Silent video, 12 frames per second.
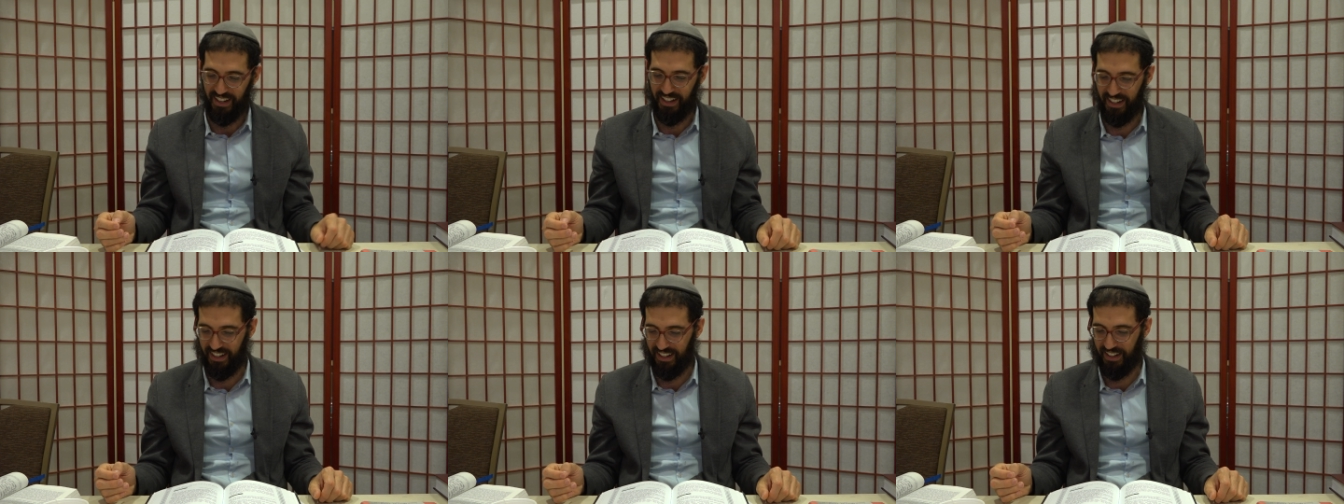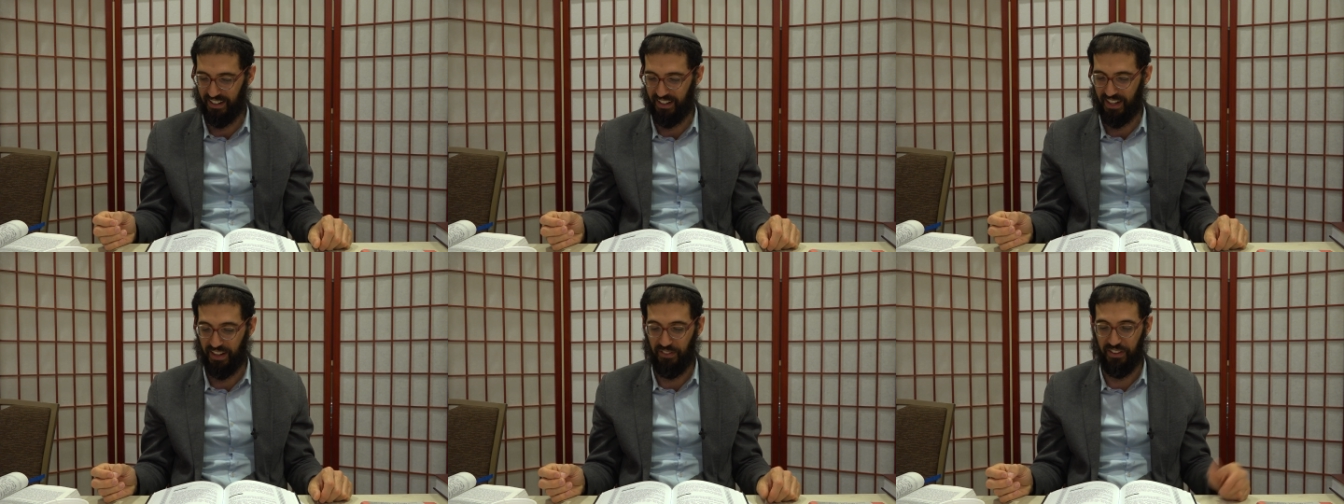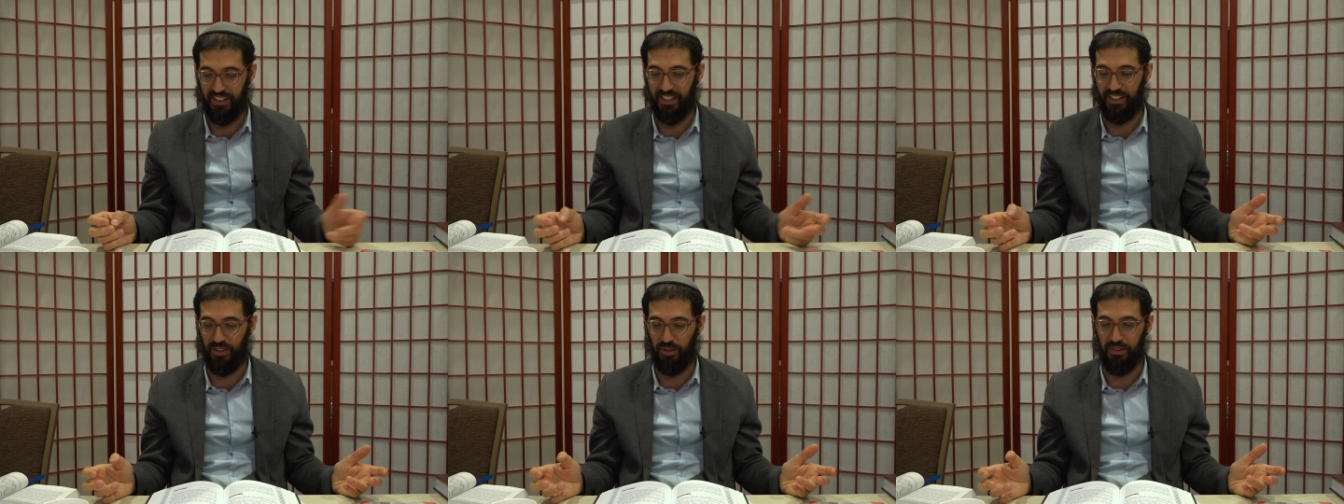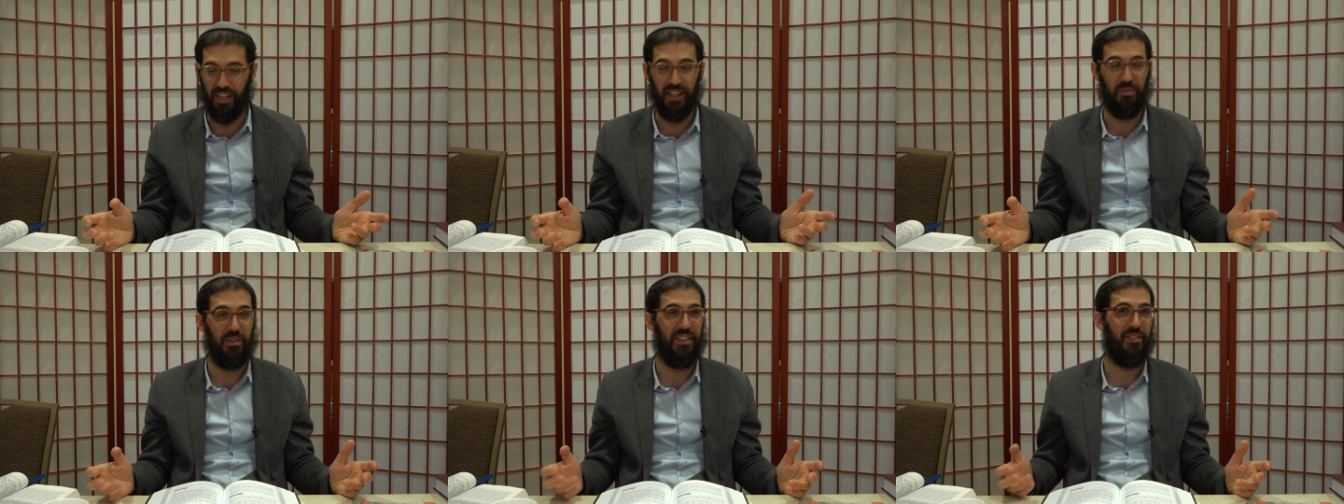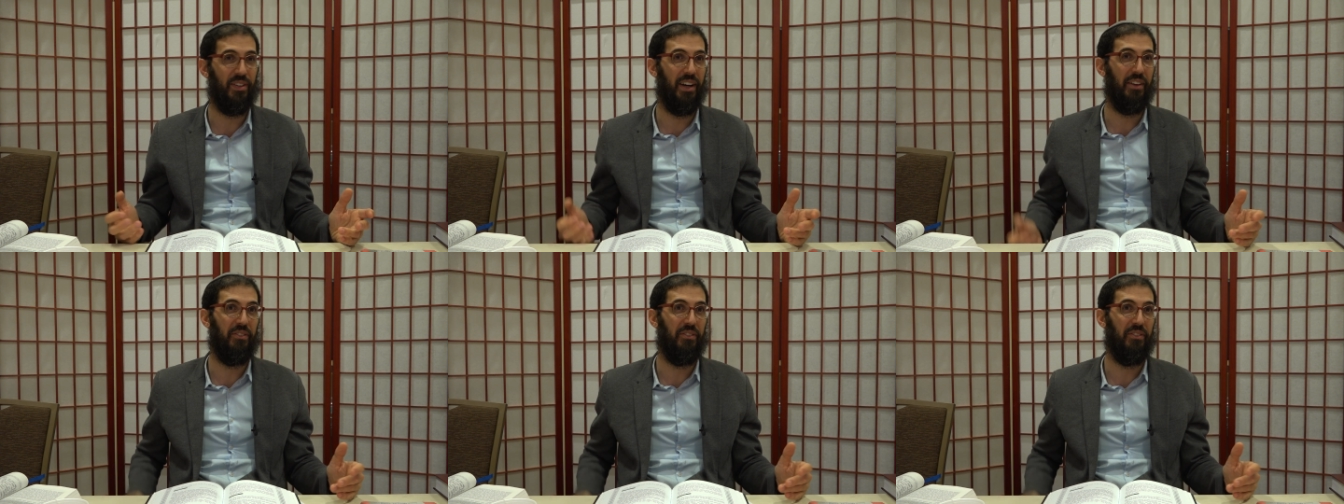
Mm-hmm. Uh, if it's a seudat mitzvah,